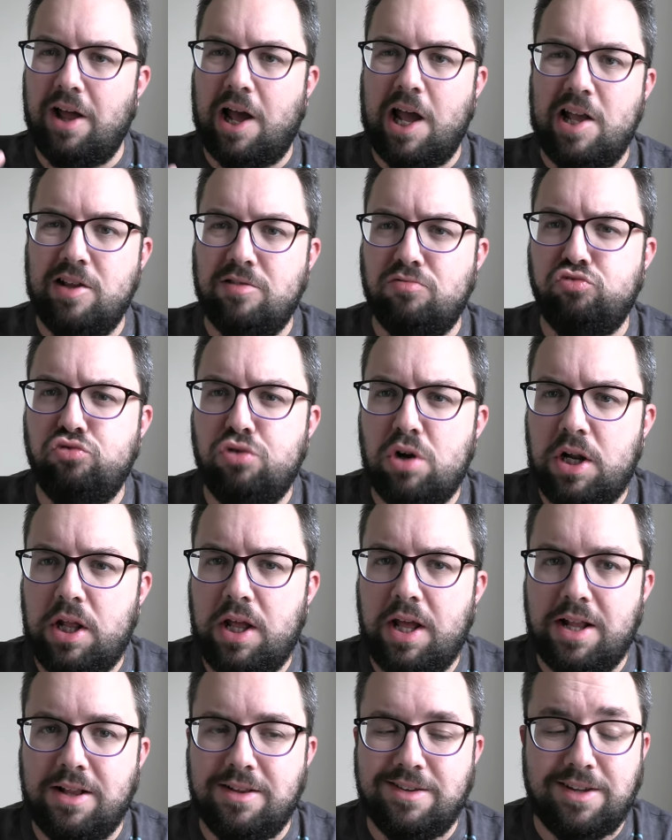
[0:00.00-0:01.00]
Like, it's
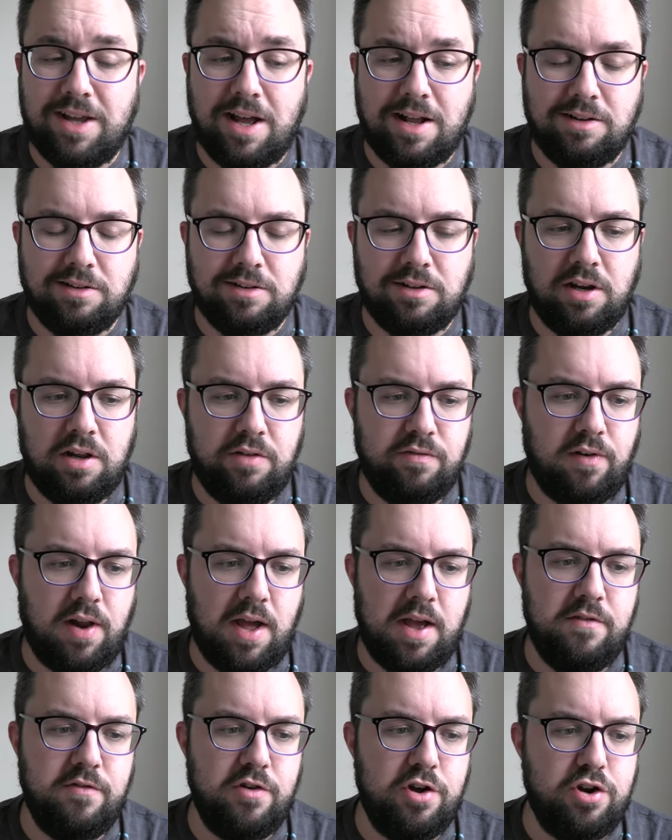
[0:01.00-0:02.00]
really intensely
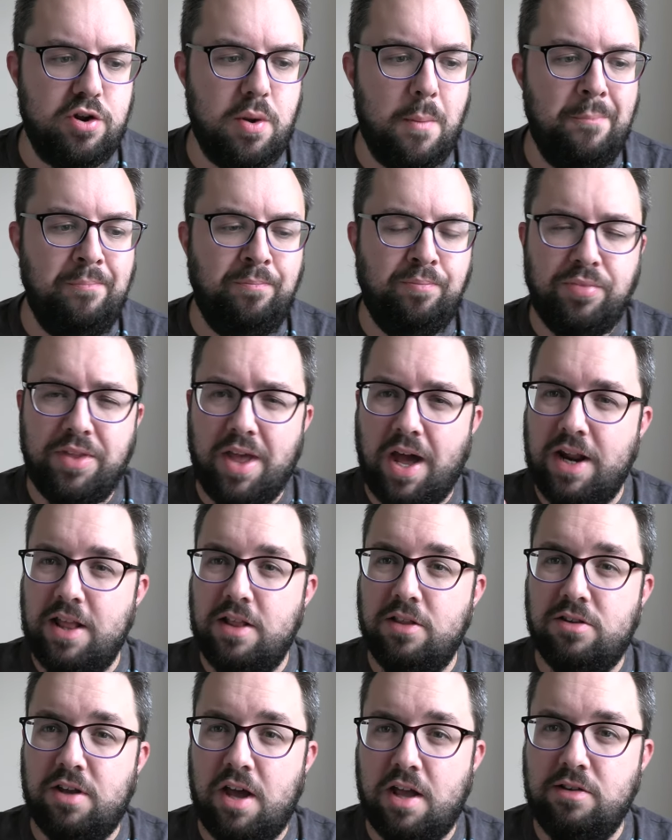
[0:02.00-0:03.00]
flavoured and
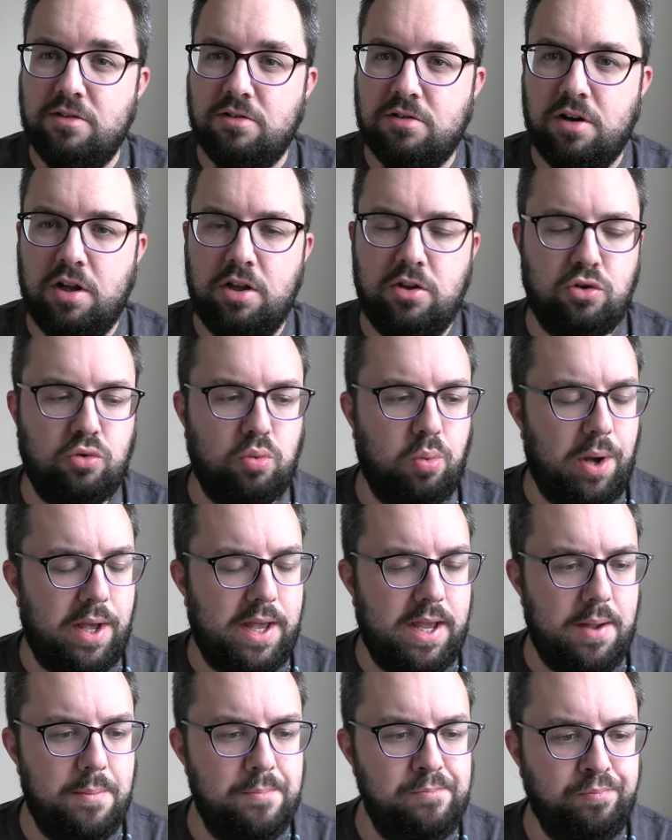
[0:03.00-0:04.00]
intensely
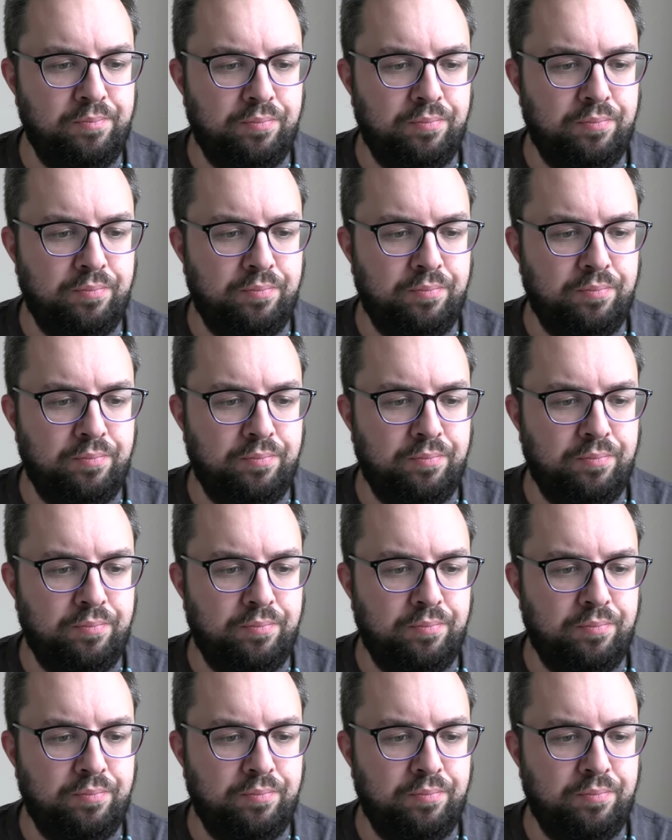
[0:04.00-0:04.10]
sweet.